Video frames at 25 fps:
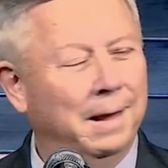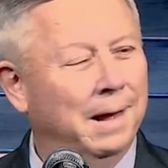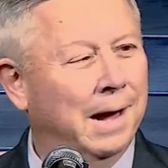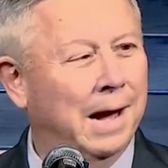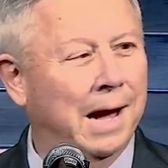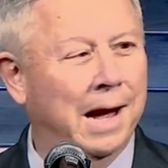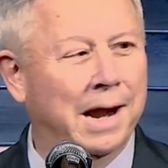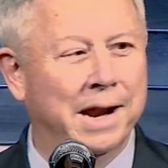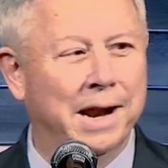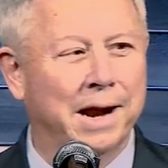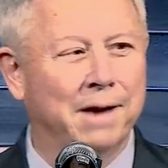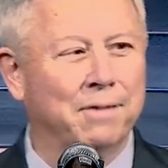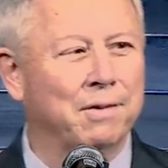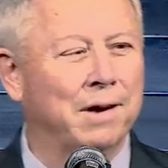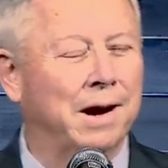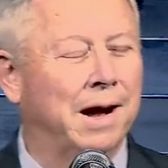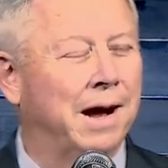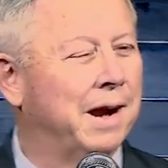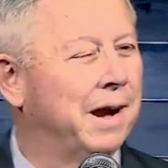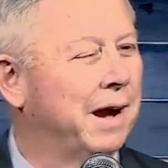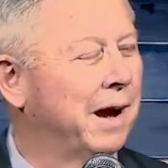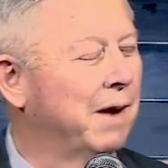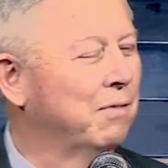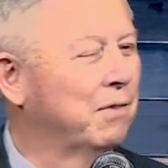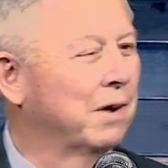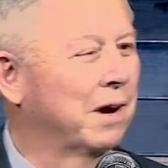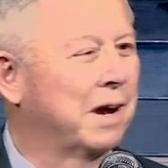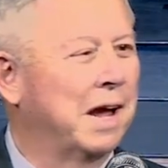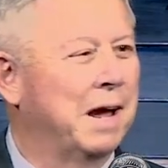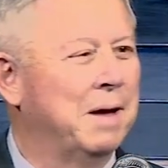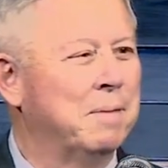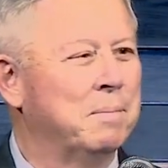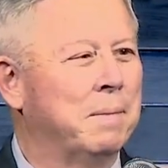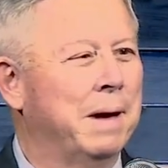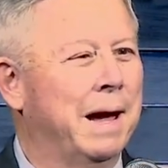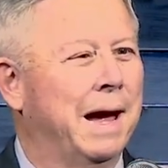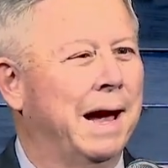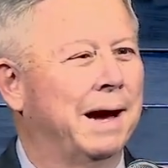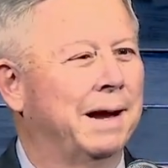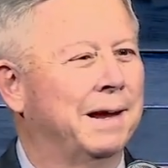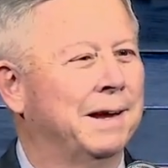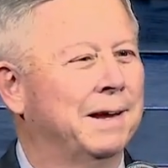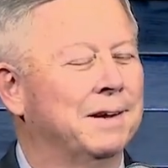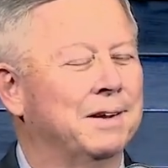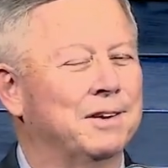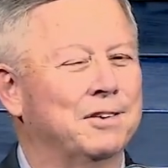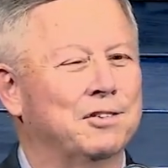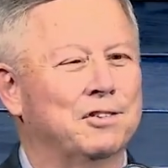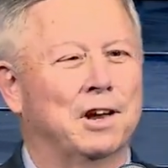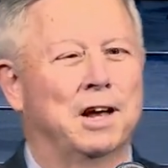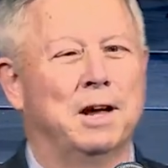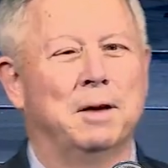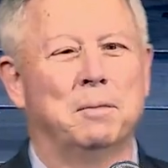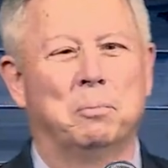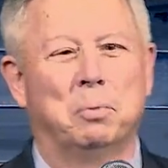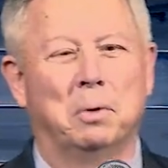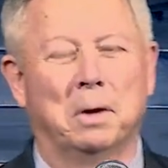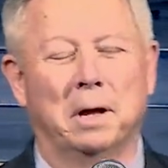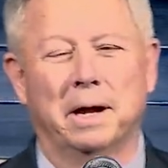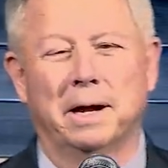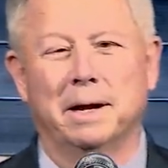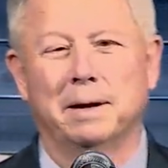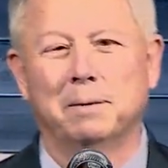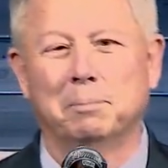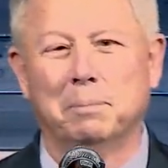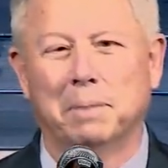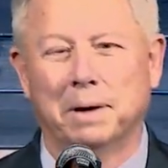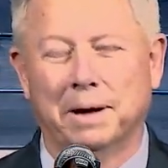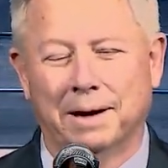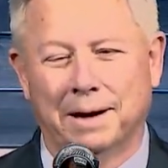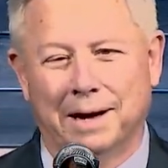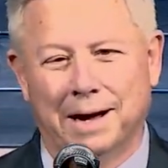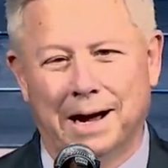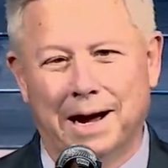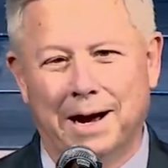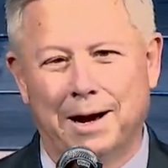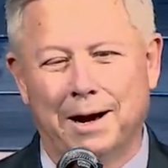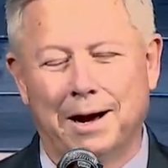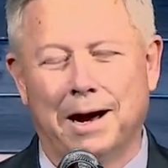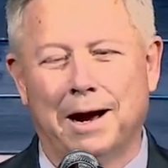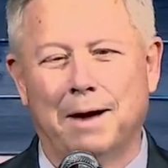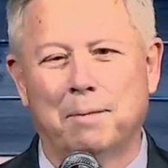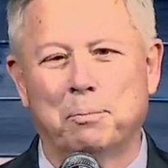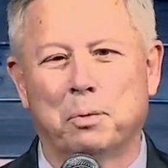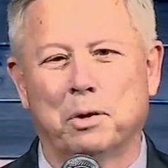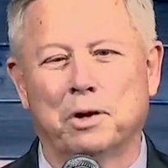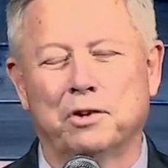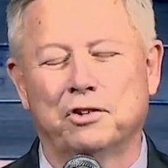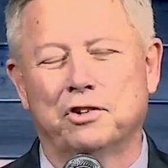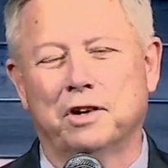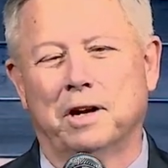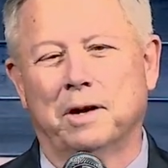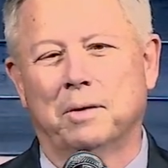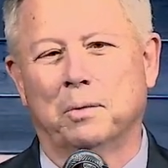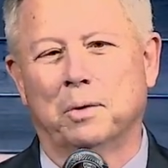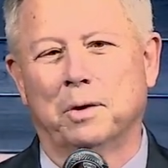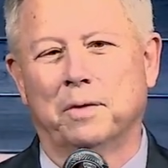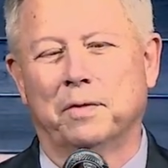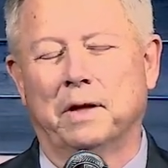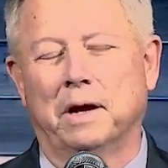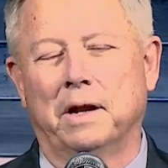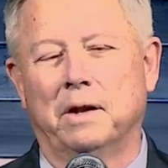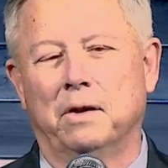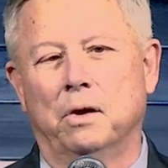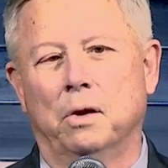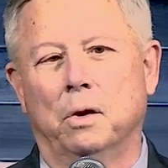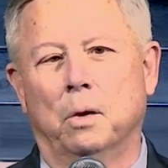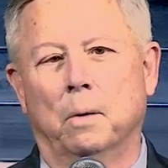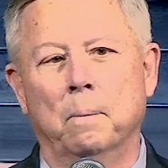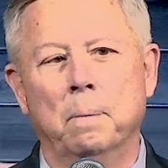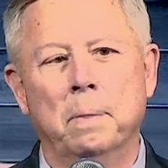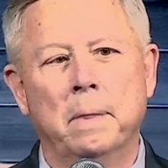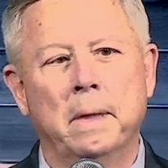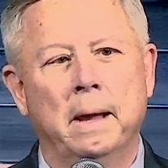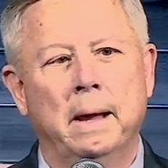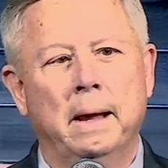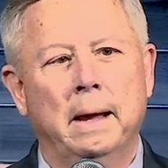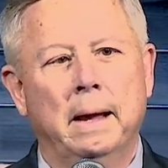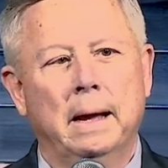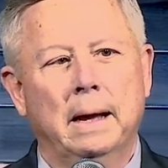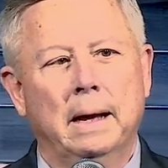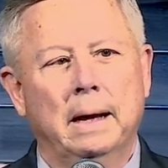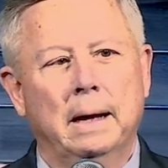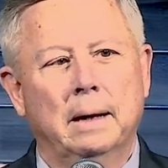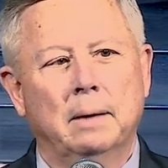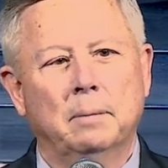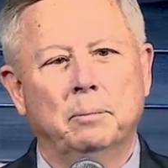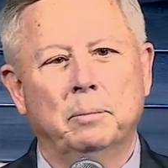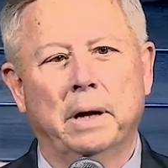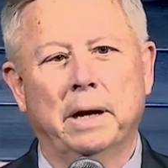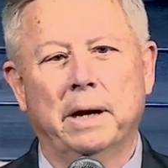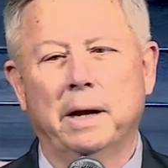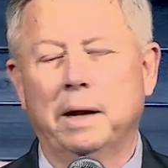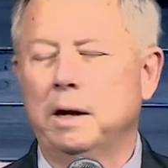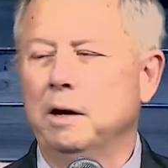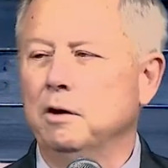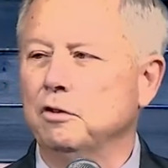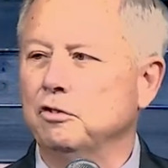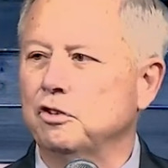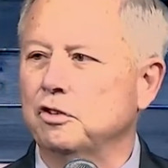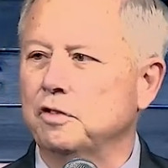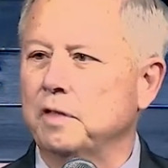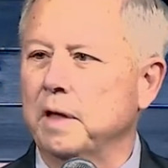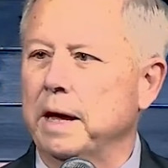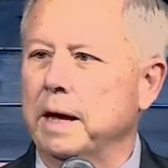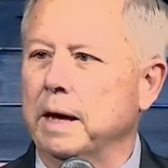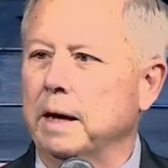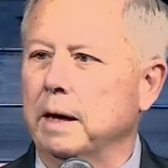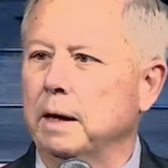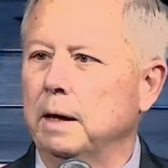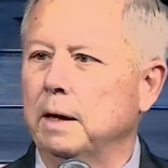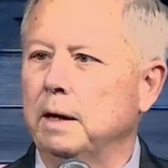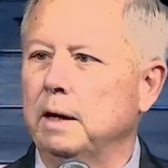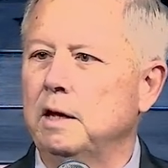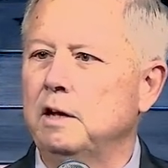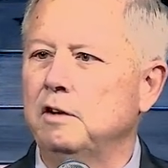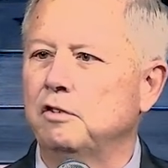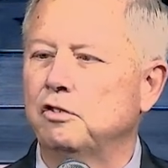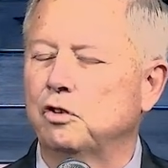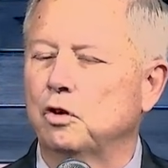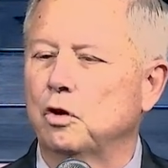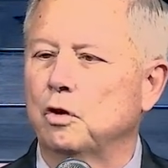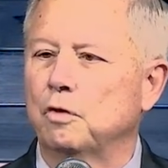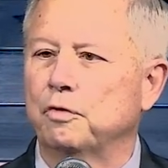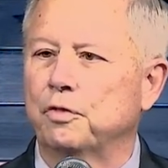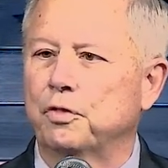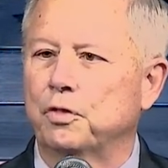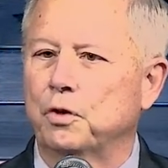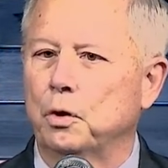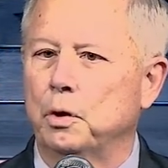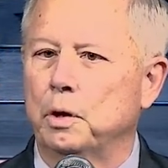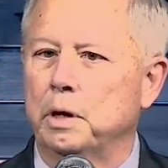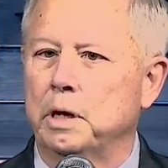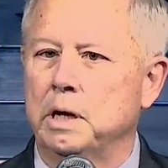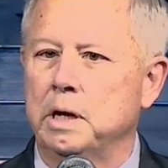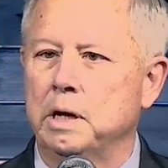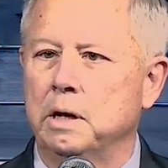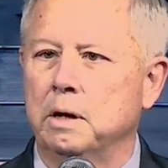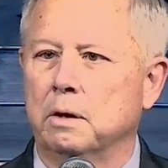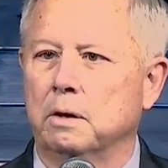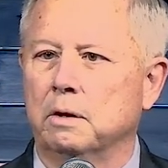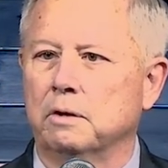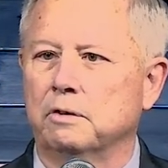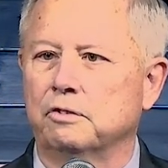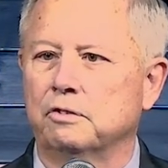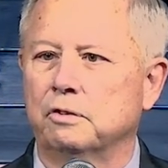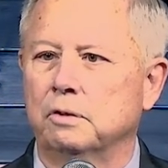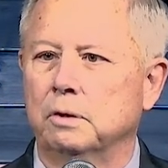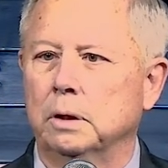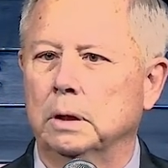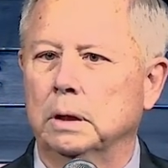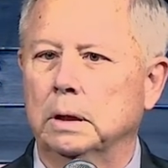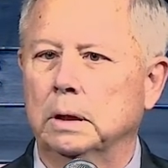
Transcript: I never came back in the same plane, but I appreciate what they do. But here's the thing. He served 30 years.